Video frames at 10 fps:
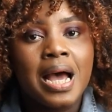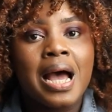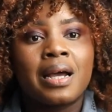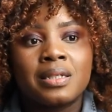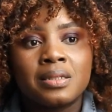
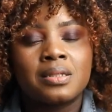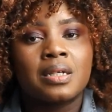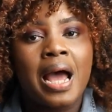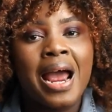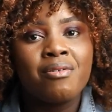and
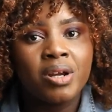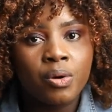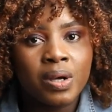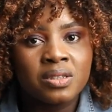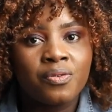I
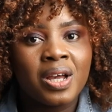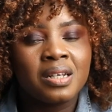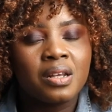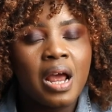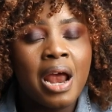
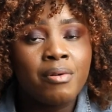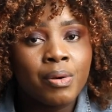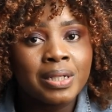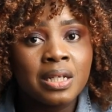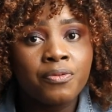
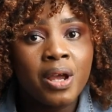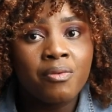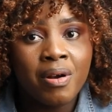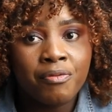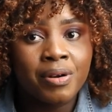requested for a
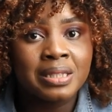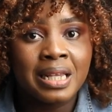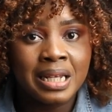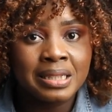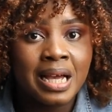reference
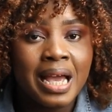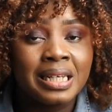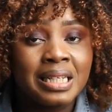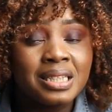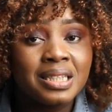letter, a
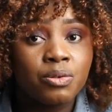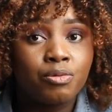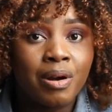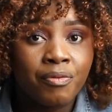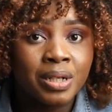detailed
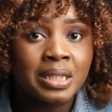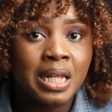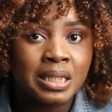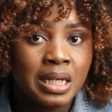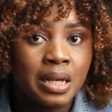reference
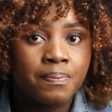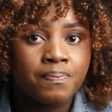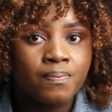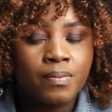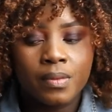letter.
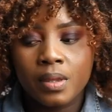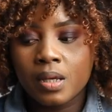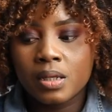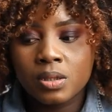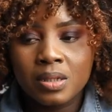
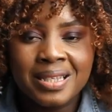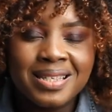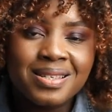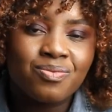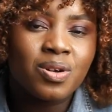This
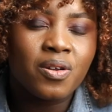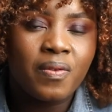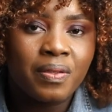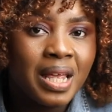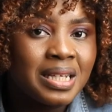is one of
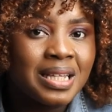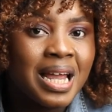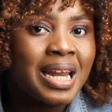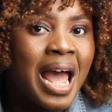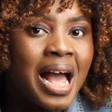the things that
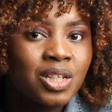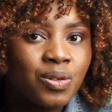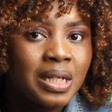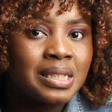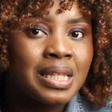can
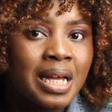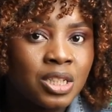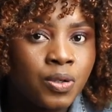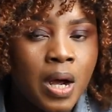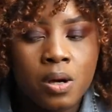actually
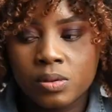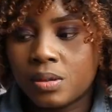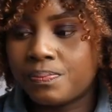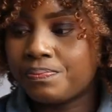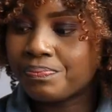stand you out.
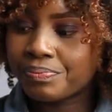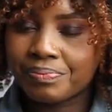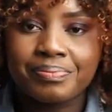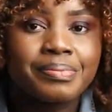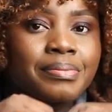
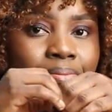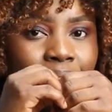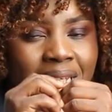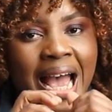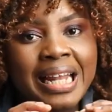
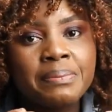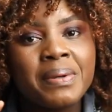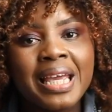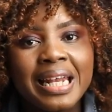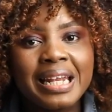At the
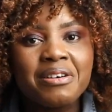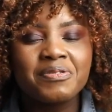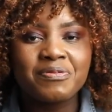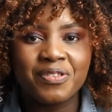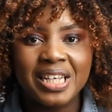beginning of
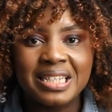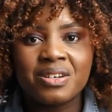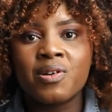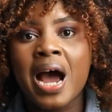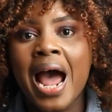the
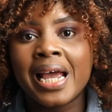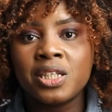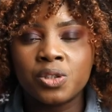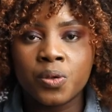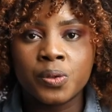video, I
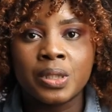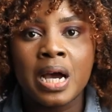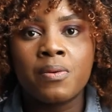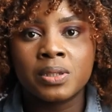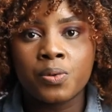told you
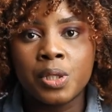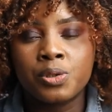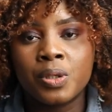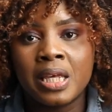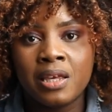I was going
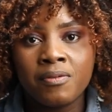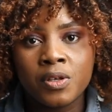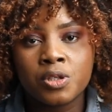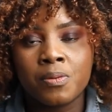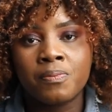to give
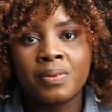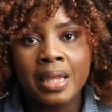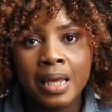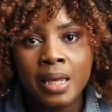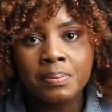you some
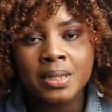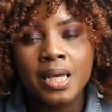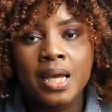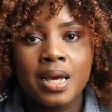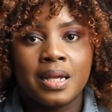tips
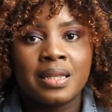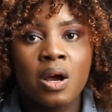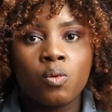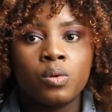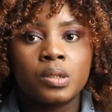
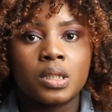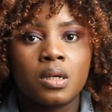that would